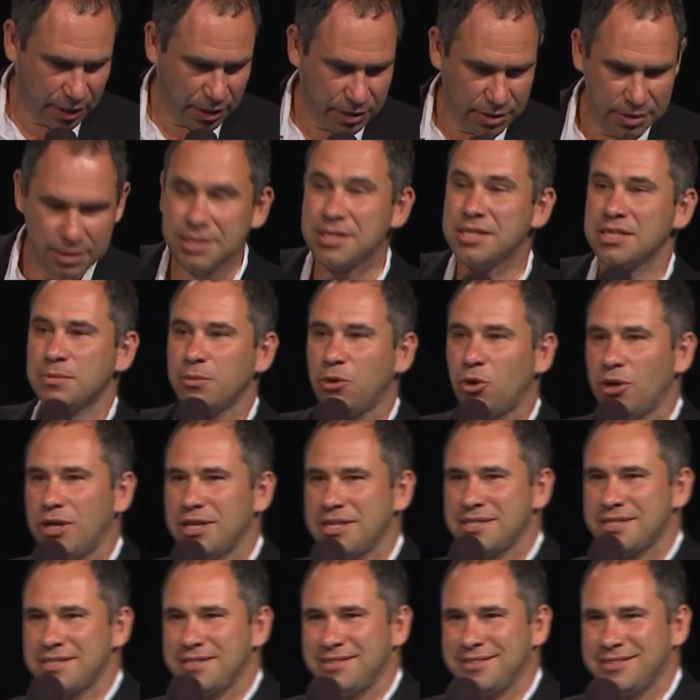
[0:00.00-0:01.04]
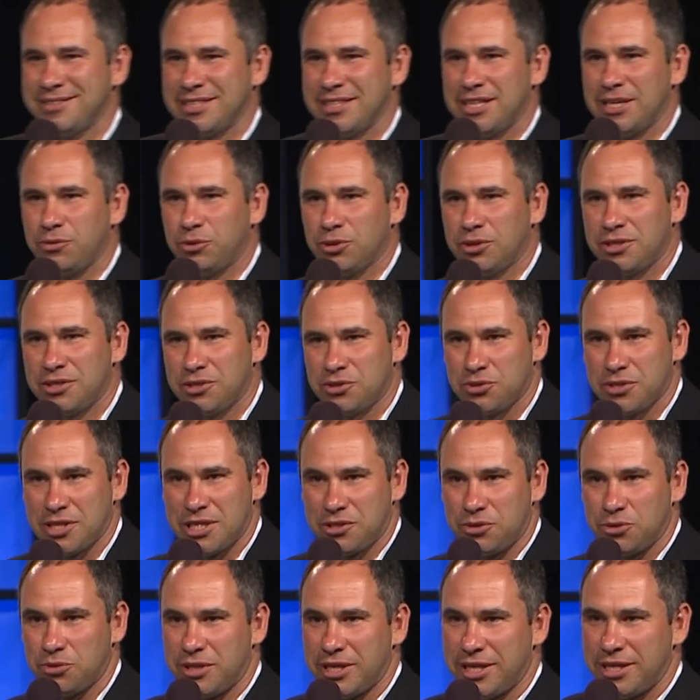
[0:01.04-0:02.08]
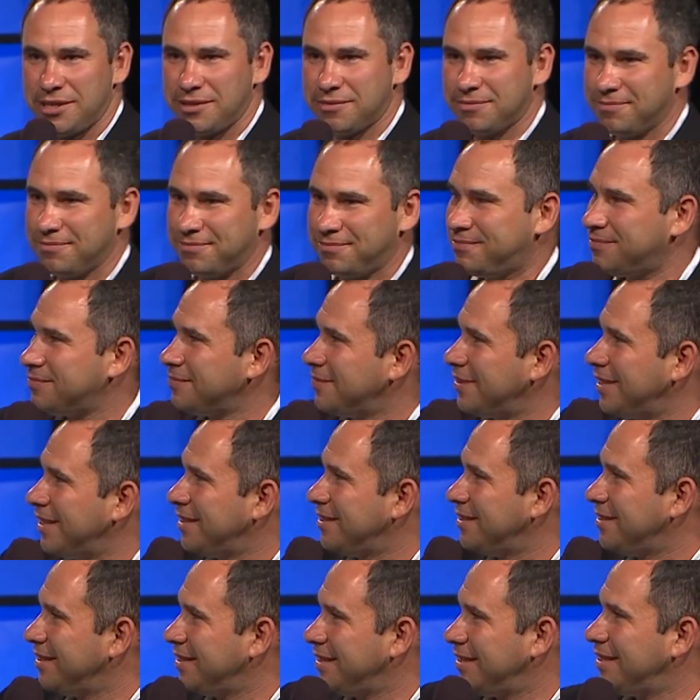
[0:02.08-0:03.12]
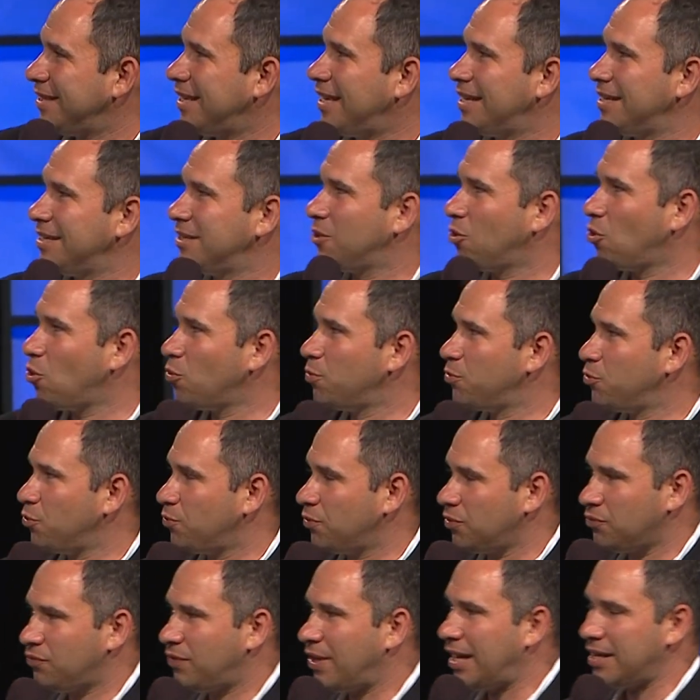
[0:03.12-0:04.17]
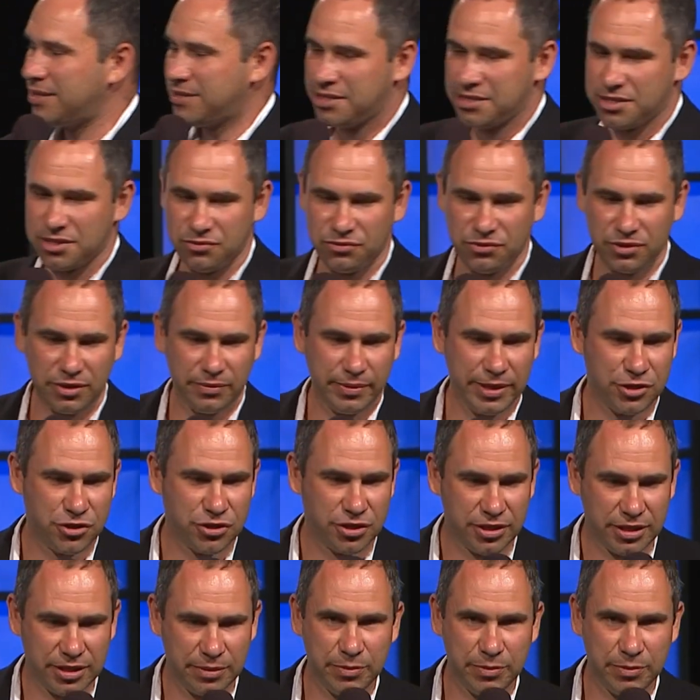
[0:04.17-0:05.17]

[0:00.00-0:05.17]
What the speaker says: this is more or less that I wanted to say today, and I hope you will find this information